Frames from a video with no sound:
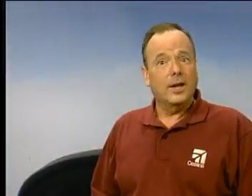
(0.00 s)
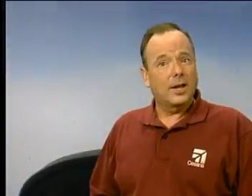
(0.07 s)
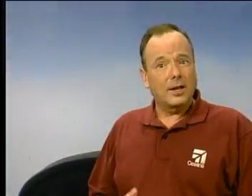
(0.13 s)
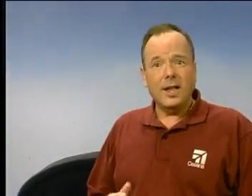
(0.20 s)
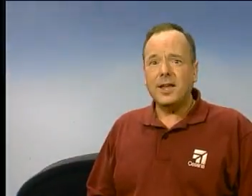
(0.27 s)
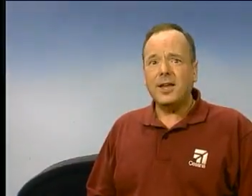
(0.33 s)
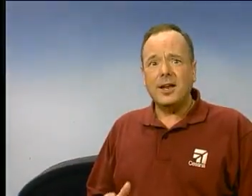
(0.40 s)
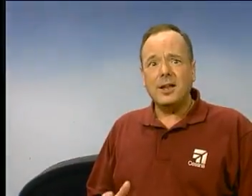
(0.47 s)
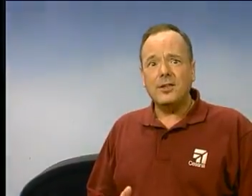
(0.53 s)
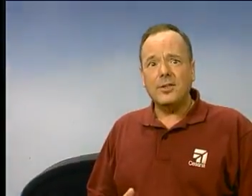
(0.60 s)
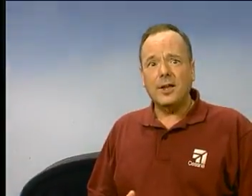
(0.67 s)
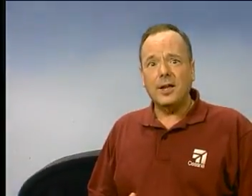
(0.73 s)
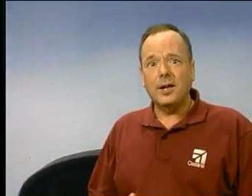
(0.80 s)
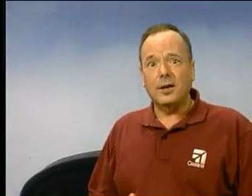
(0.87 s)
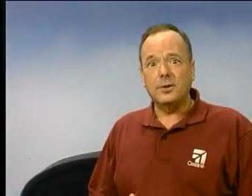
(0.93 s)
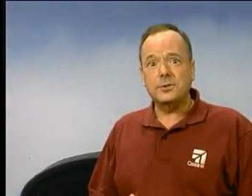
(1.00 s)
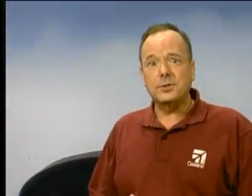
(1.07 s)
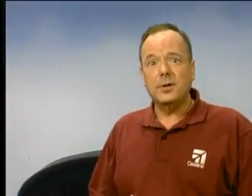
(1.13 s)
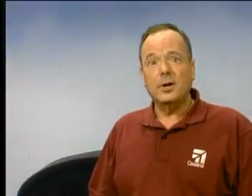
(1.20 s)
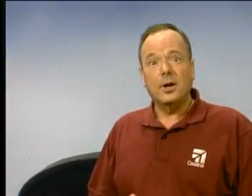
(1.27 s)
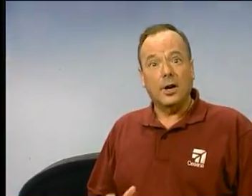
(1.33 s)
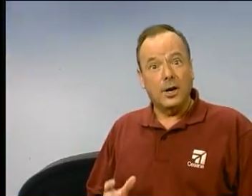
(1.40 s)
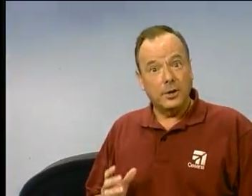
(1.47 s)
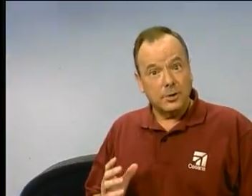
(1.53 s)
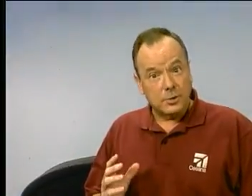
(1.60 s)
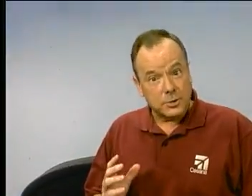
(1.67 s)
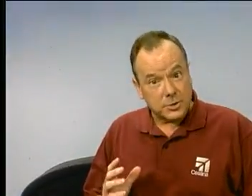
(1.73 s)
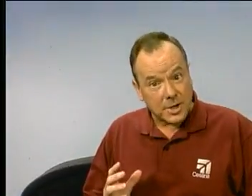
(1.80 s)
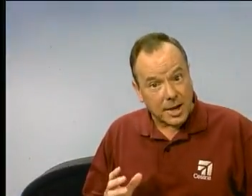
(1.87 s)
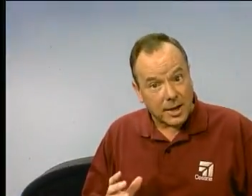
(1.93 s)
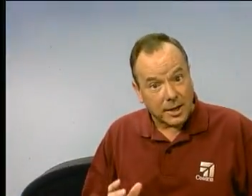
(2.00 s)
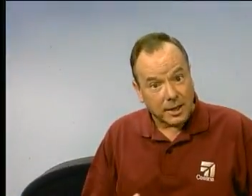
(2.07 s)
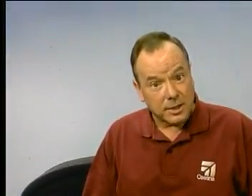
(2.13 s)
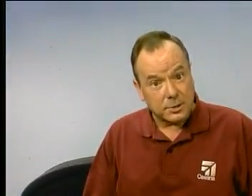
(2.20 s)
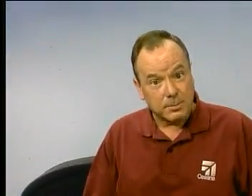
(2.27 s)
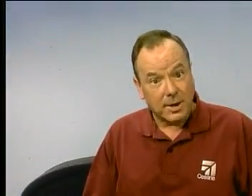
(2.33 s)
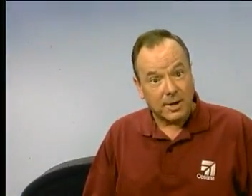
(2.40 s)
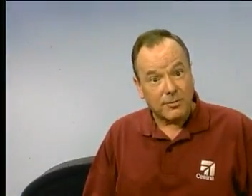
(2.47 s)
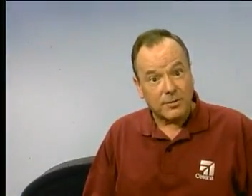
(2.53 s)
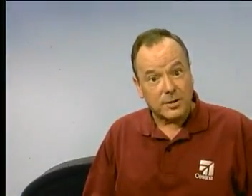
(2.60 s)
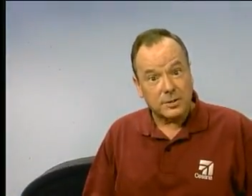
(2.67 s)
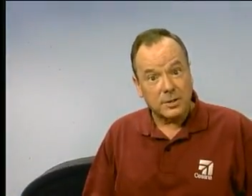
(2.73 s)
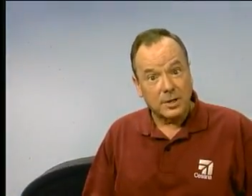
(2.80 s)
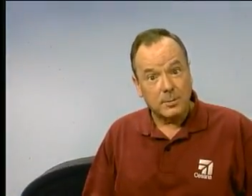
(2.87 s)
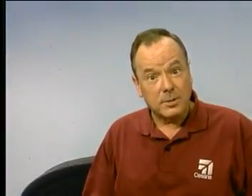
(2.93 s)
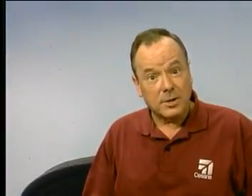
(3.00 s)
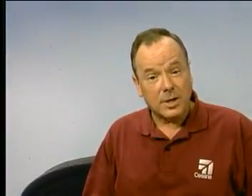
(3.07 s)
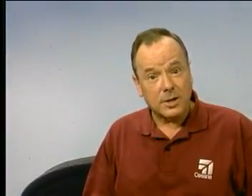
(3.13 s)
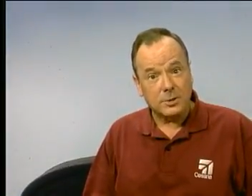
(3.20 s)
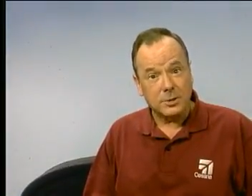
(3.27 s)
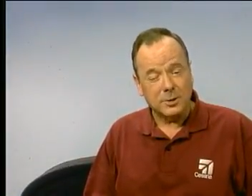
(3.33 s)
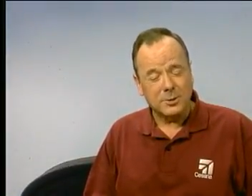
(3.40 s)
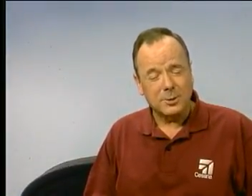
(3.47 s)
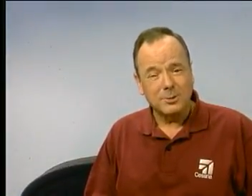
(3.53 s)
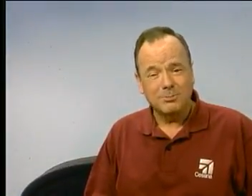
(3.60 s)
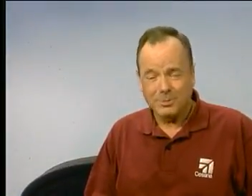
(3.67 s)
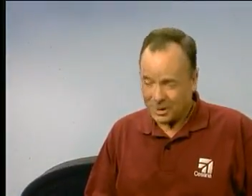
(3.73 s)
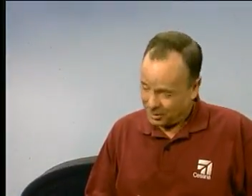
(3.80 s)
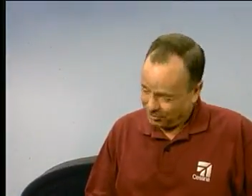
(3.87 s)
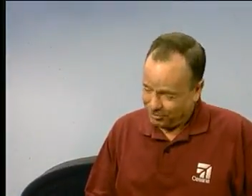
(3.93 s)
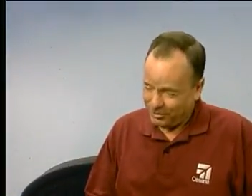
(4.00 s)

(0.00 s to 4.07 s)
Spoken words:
and like anything else, understanding its benefits and limitations is